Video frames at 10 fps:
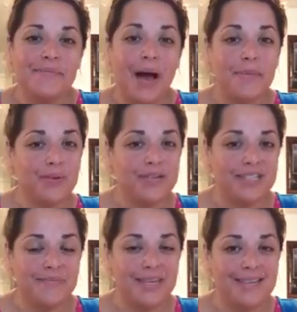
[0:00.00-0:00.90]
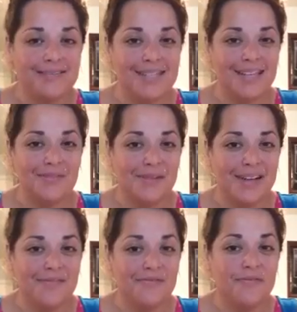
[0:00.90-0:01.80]
I'm going to be using
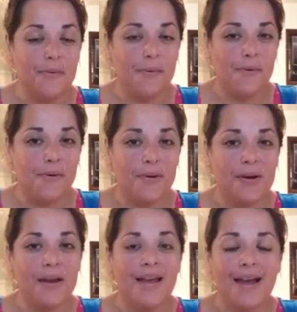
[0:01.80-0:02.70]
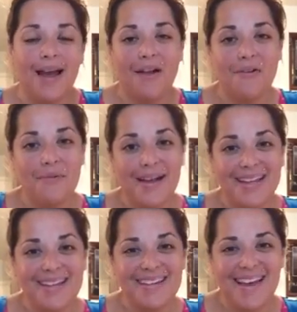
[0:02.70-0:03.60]
one for our
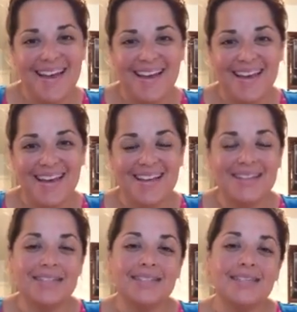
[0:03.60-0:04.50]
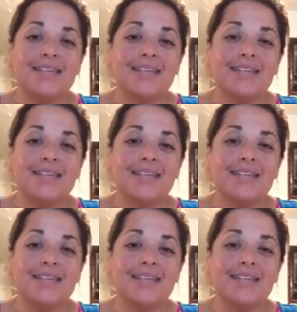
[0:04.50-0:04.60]
wedding, and